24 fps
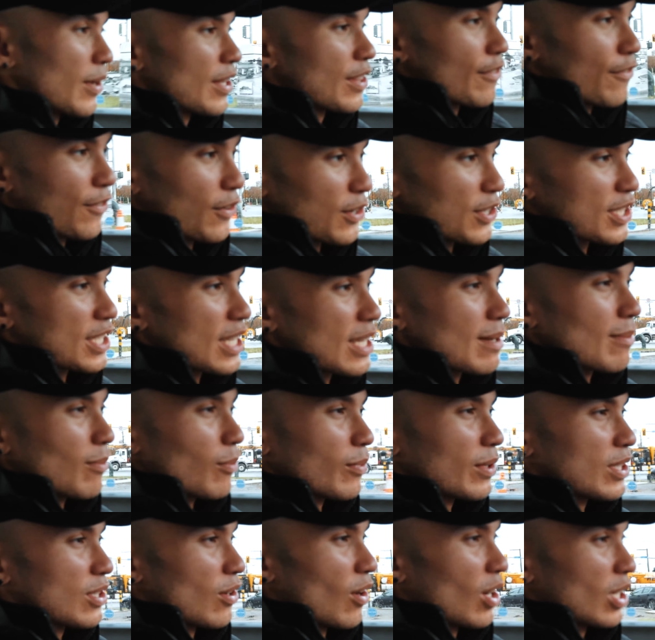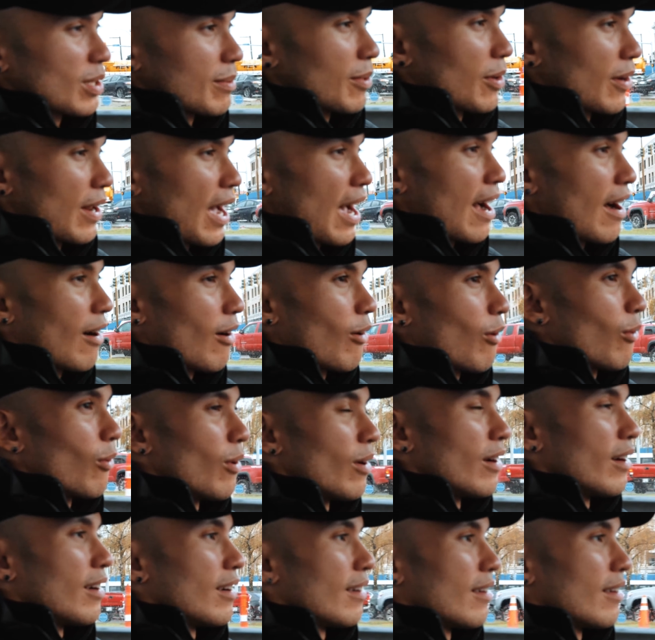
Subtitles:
in the first tip, we talked about how